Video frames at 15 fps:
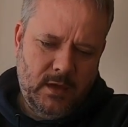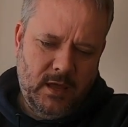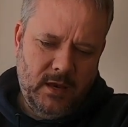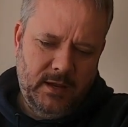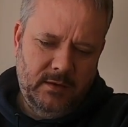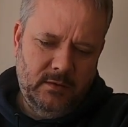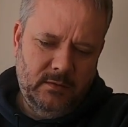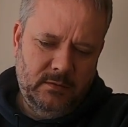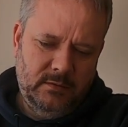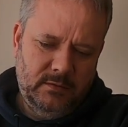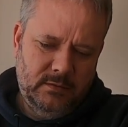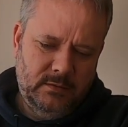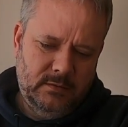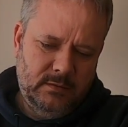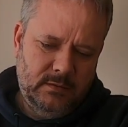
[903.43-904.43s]
our little
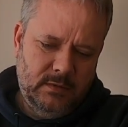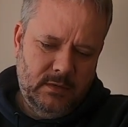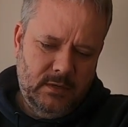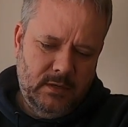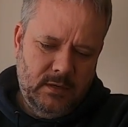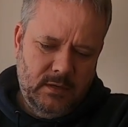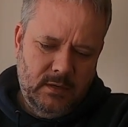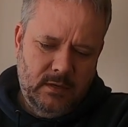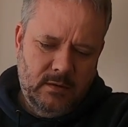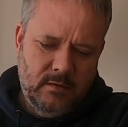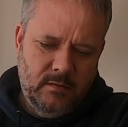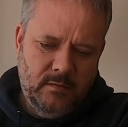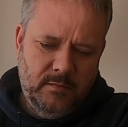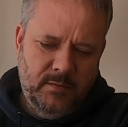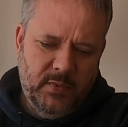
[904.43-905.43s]

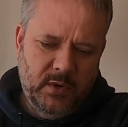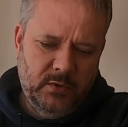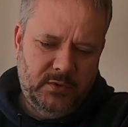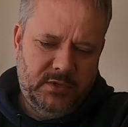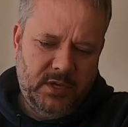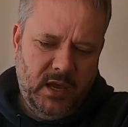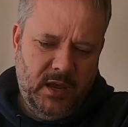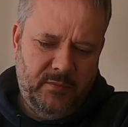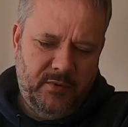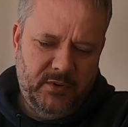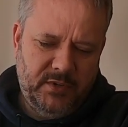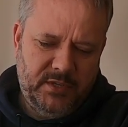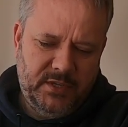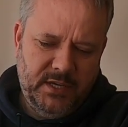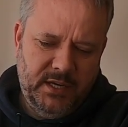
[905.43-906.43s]
Bald
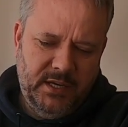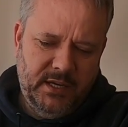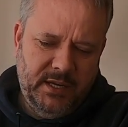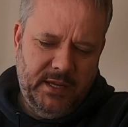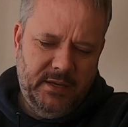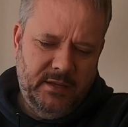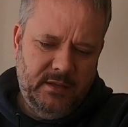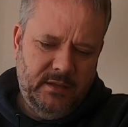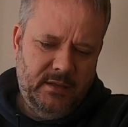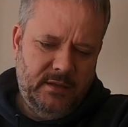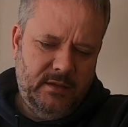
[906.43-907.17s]
Cypress seedling